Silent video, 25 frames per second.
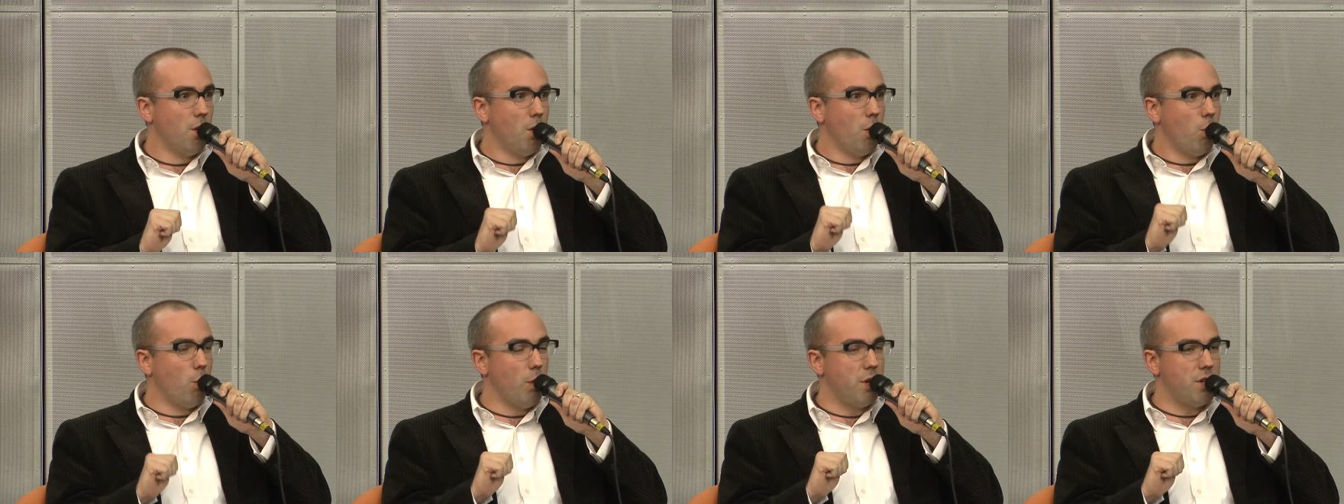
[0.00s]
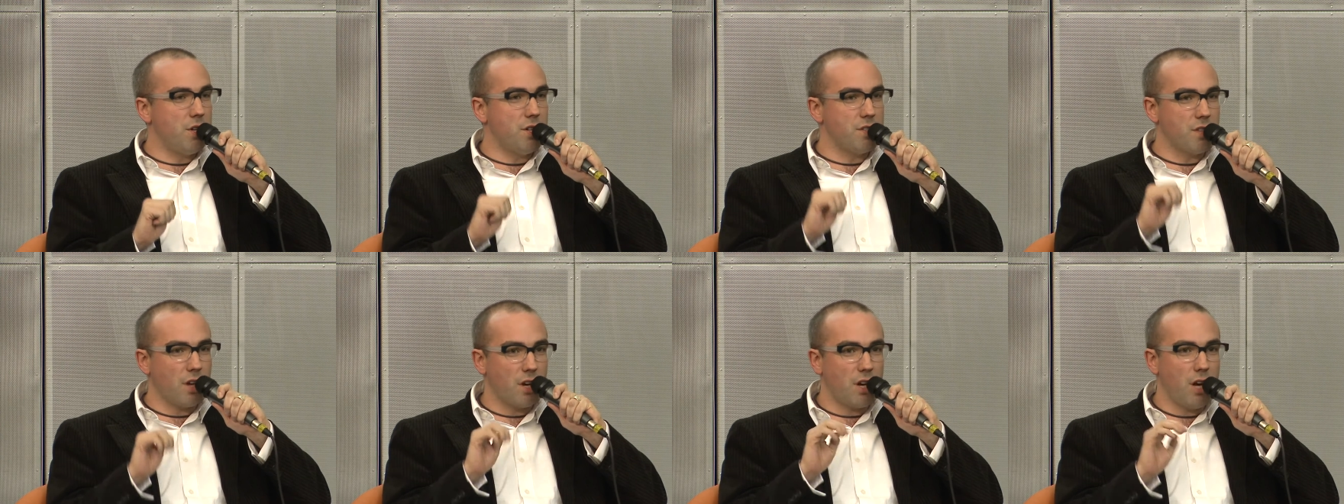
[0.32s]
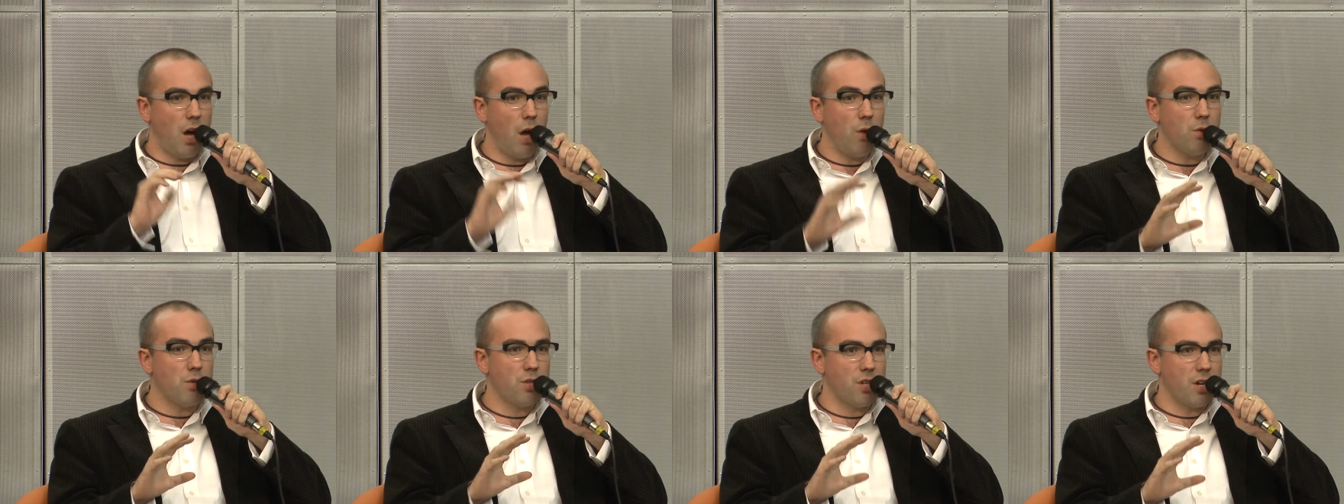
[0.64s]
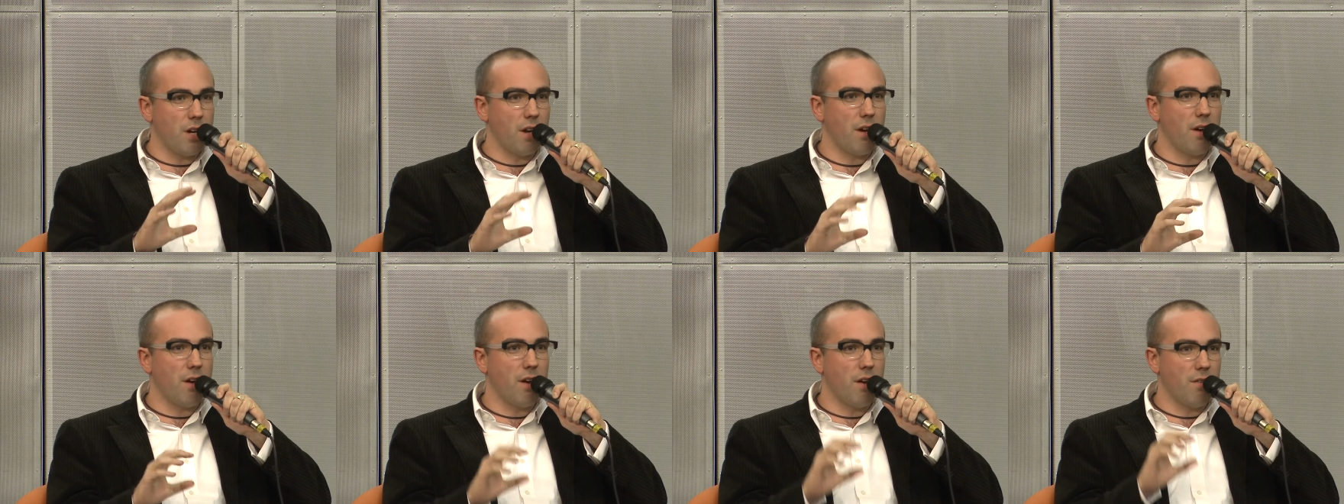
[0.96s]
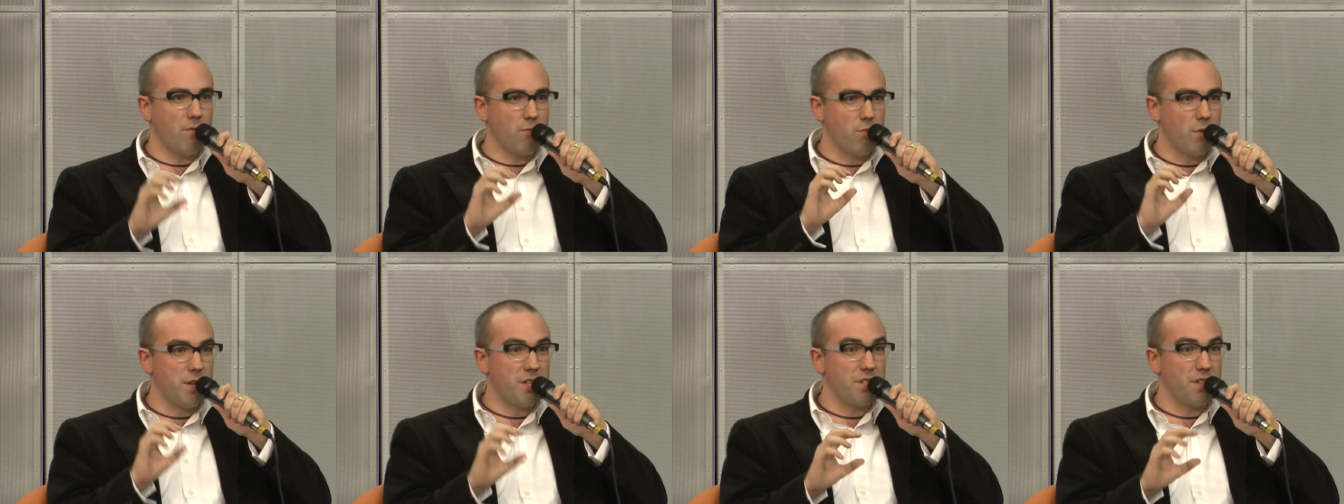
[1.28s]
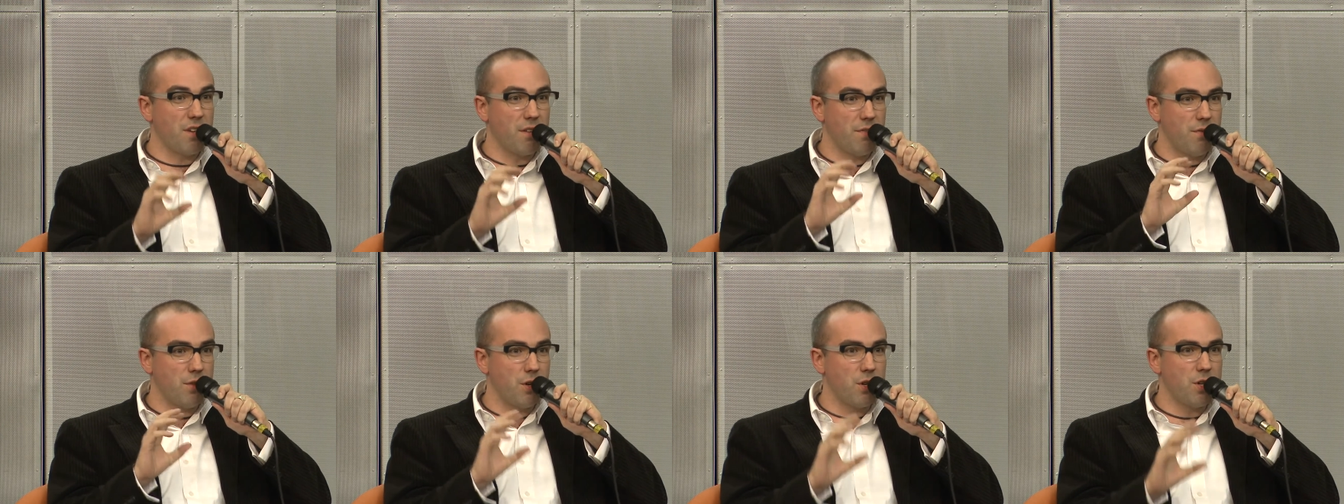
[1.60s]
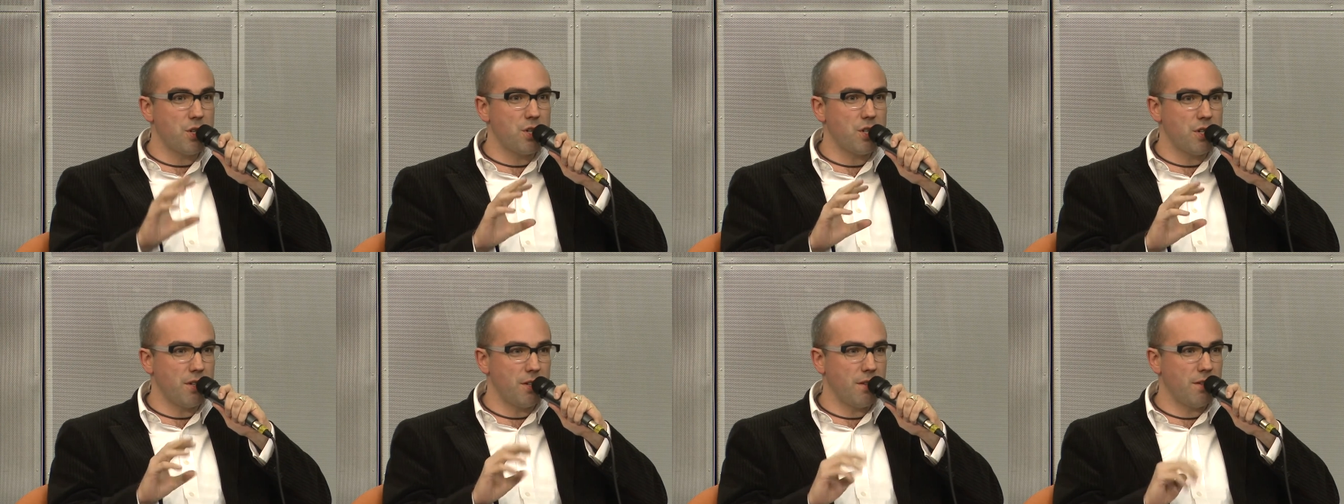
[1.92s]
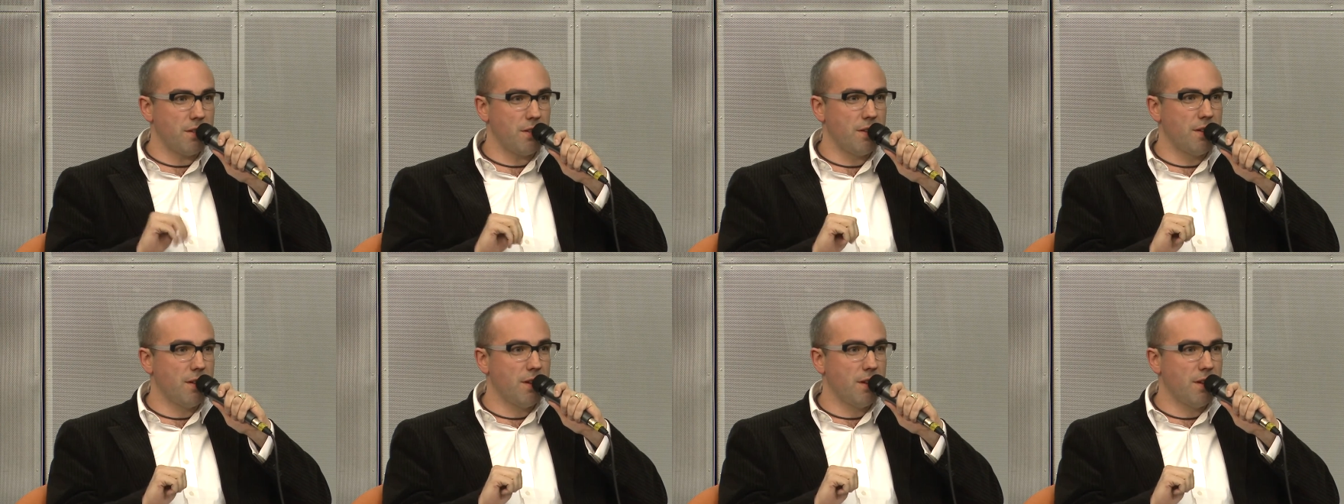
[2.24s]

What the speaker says: which is a culture of risk aversion